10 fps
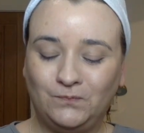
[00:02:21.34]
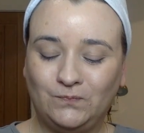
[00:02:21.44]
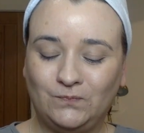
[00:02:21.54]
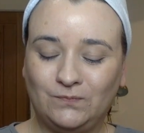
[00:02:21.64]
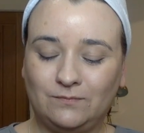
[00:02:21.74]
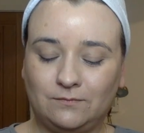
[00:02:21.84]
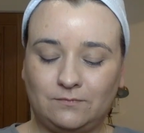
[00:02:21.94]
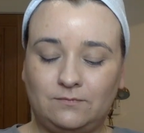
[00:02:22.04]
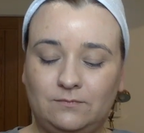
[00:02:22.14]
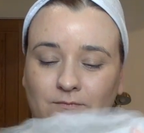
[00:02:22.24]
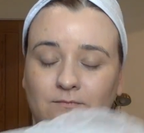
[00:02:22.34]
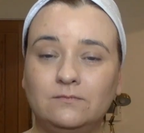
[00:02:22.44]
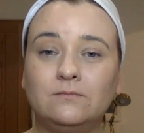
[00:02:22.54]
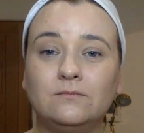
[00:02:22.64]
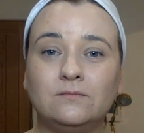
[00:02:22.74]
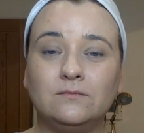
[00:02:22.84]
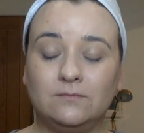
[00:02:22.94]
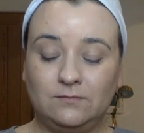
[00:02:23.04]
(silence)